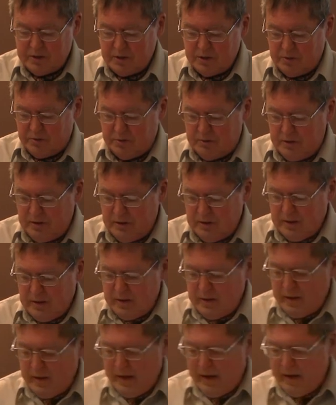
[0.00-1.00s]
too.
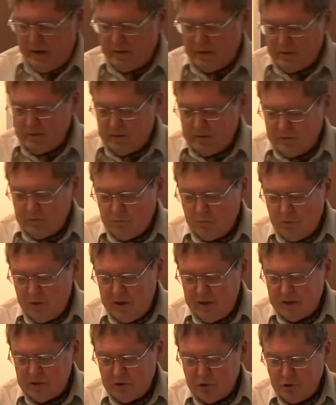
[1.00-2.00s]
And
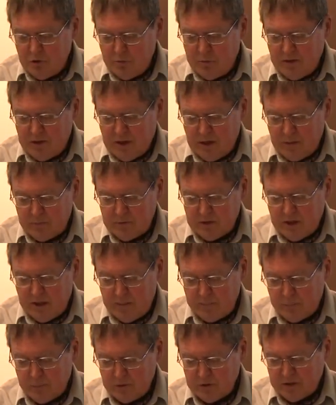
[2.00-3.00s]
we too become
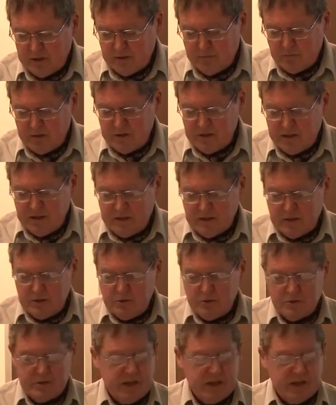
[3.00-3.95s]
temples, and we see the New